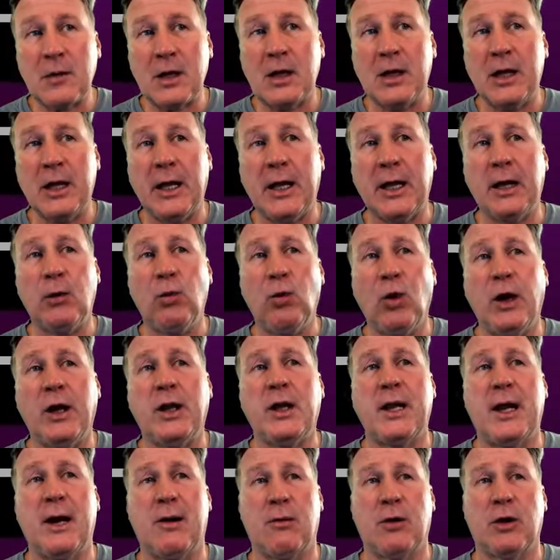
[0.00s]
And what
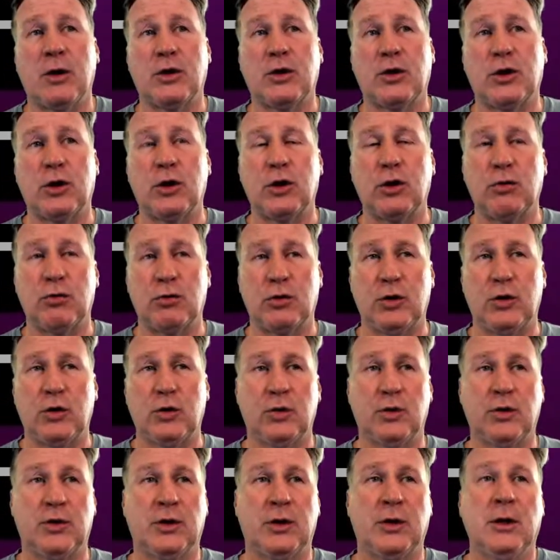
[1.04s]
networks do you use?